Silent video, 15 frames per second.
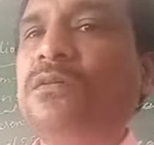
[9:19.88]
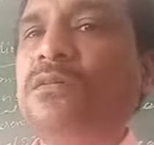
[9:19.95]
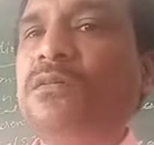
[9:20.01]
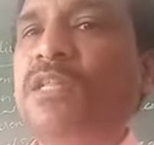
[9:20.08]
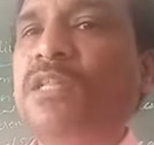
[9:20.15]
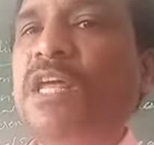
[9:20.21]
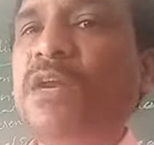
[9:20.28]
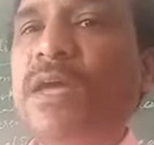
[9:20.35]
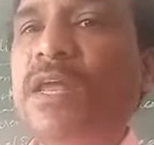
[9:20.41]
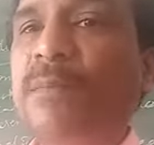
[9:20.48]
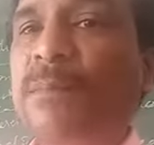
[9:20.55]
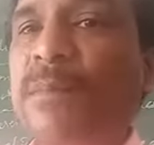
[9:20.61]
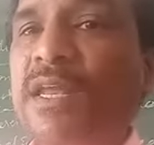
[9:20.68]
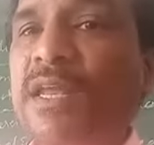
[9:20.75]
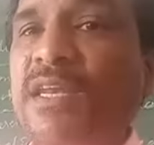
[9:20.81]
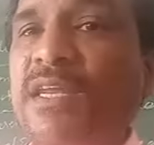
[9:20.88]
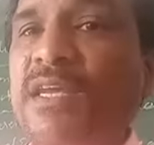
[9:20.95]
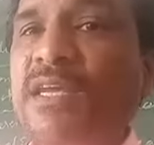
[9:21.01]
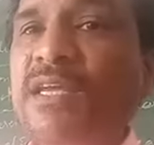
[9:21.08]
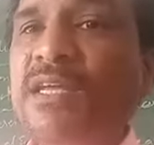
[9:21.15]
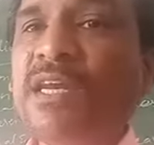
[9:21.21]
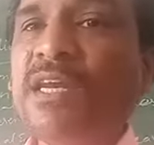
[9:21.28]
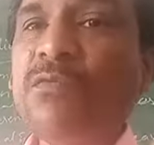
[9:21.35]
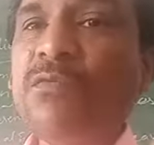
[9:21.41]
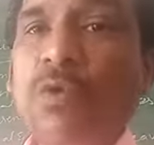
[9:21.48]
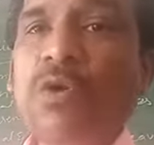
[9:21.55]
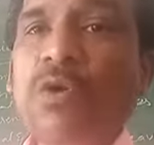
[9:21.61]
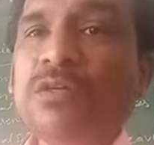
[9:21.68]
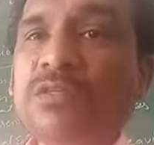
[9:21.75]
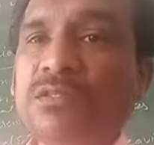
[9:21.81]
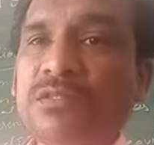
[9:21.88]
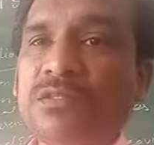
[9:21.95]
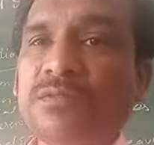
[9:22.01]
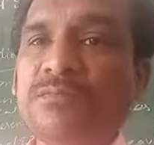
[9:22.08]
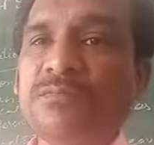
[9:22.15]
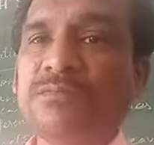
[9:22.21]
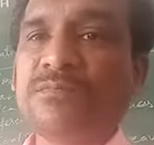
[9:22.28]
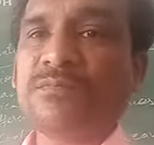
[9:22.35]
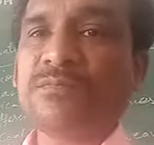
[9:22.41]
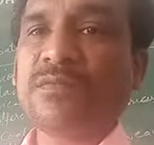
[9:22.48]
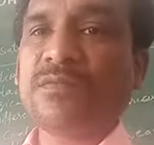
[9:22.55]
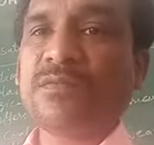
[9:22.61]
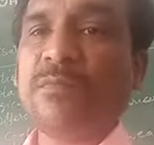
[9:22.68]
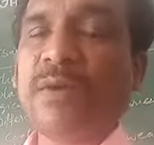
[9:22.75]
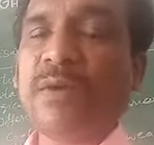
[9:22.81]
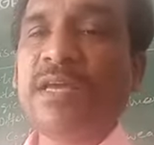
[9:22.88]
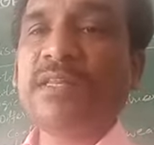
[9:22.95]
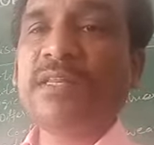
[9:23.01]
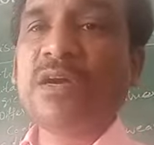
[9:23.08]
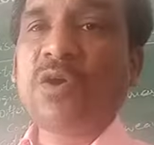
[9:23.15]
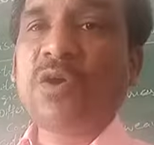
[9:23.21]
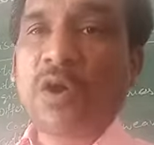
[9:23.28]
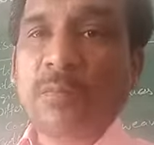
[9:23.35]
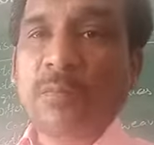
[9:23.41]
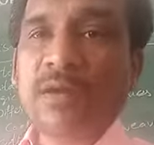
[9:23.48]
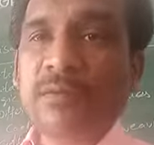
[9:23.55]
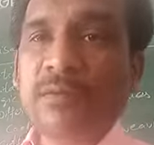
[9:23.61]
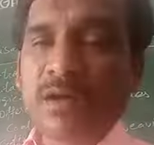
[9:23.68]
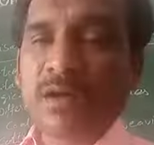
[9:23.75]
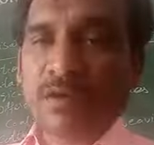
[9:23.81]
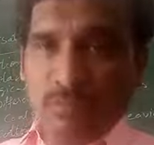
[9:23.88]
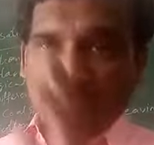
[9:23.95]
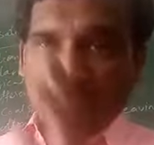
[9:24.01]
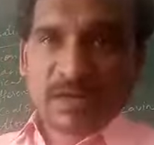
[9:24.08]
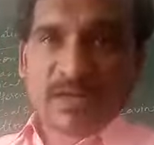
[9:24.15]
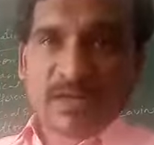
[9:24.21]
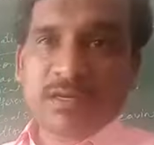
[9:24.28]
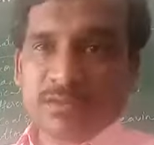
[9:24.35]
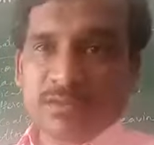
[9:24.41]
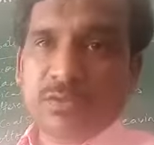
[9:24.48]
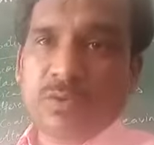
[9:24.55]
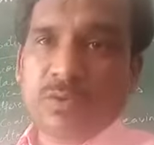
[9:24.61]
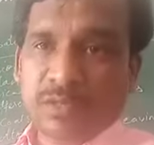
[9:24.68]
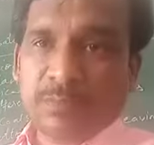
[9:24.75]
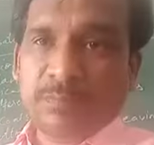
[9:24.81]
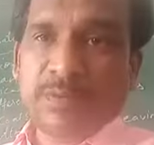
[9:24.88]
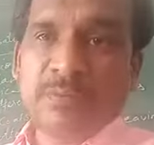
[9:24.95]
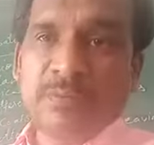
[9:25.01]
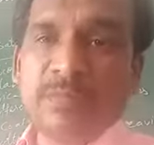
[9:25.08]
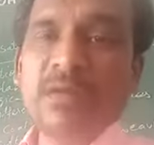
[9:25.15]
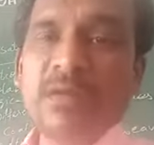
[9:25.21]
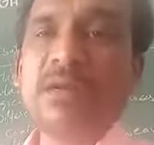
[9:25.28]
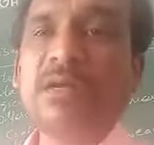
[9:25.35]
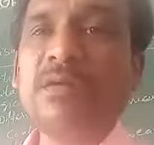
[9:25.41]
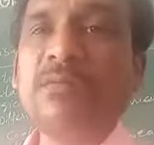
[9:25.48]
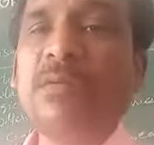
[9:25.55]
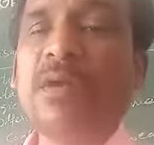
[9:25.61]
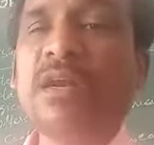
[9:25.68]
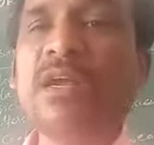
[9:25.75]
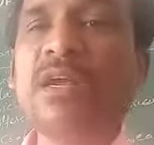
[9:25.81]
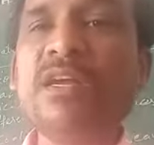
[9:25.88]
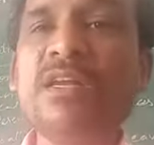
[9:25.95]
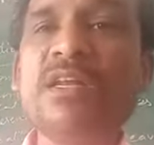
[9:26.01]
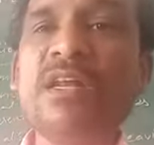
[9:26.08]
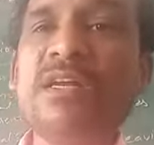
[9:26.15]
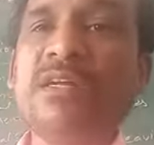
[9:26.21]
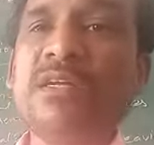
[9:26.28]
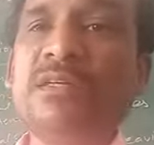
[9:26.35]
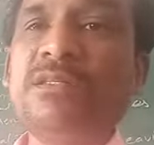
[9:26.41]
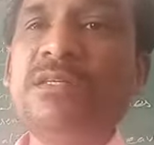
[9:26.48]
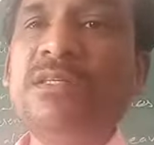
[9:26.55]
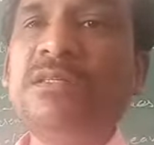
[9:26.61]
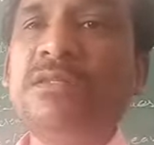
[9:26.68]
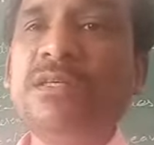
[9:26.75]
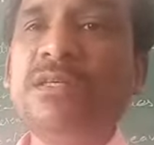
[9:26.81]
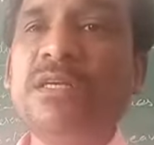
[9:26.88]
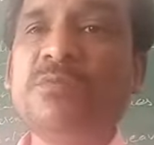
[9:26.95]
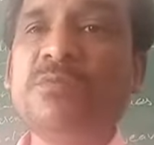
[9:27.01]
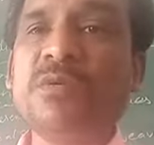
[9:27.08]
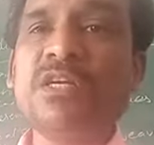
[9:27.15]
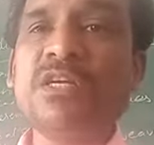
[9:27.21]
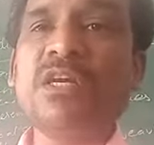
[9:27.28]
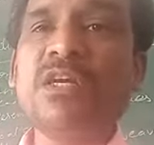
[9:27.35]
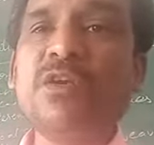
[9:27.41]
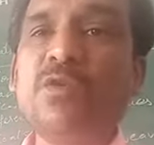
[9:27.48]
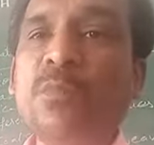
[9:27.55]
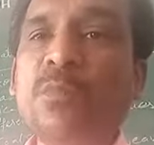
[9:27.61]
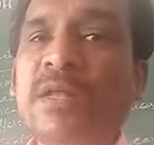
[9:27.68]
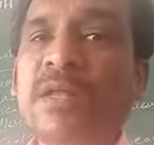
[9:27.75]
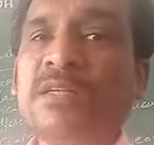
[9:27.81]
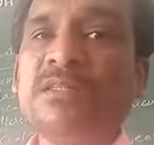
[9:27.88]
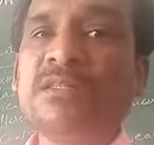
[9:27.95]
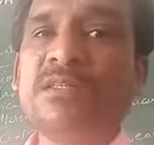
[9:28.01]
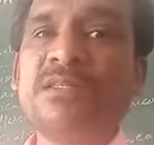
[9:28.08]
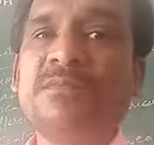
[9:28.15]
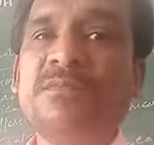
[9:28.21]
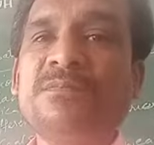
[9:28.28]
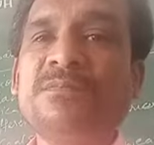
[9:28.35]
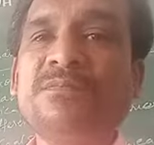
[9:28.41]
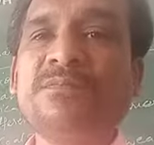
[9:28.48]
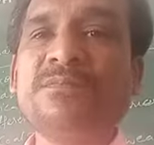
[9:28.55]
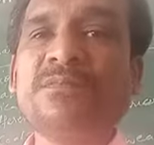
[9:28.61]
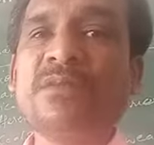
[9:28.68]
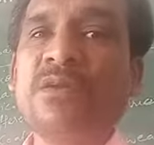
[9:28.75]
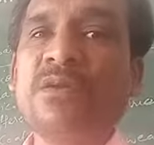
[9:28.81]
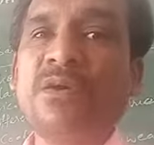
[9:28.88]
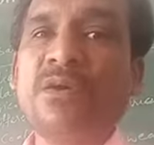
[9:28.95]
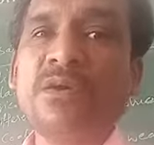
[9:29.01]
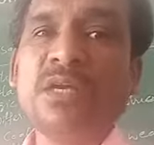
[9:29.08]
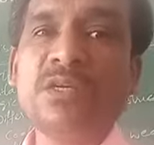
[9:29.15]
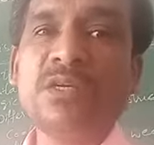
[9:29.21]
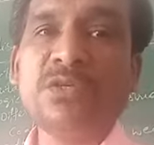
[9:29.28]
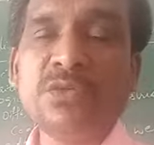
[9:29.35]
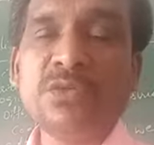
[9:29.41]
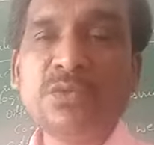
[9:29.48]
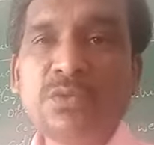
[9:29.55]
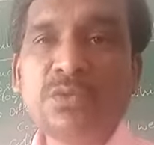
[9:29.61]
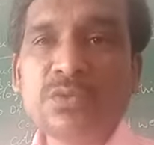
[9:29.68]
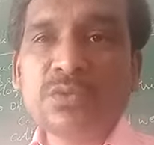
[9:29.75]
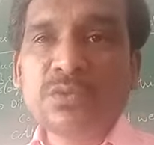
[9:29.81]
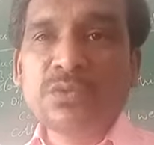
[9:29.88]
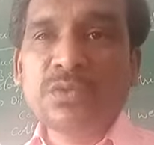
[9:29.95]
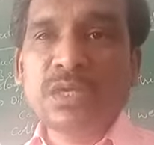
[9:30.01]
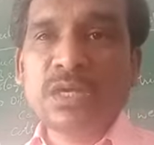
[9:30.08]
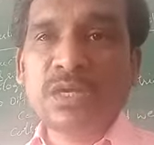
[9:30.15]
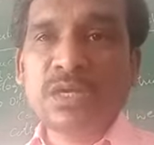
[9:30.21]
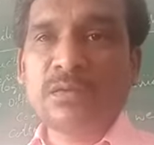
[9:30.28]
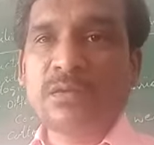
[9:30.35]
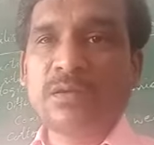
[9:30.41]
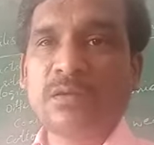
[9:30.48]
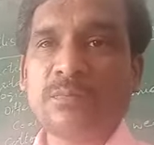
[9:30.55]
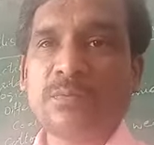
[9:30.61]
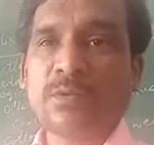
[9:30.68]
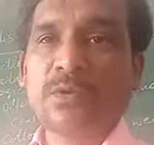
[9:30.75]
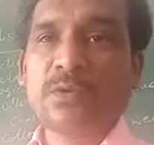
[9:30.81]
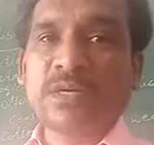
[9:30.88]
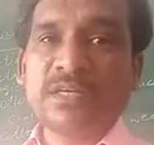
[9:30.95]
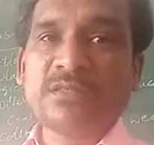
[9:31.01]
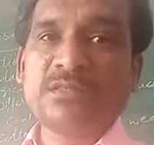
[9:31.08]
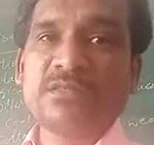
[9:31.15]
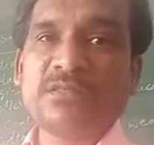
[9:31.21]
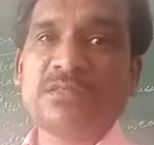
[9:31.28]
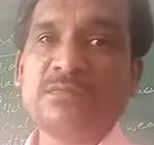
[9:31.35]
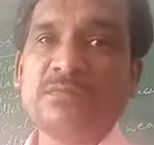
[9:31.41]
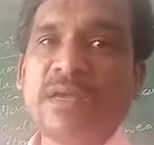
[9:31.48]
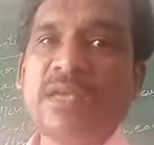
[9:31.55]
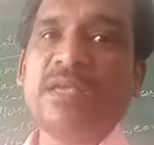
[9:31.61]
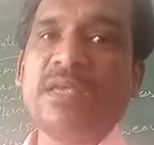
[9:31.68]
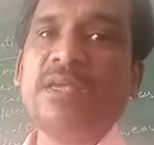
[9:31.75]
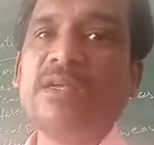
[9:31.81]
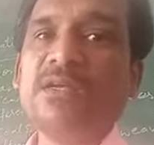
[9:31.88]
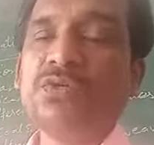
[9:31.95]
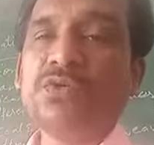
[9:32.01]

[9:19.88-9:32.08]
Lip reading: there were many revolts by the common workers or the people working in the industries, especially women's. Okay, due to the protests by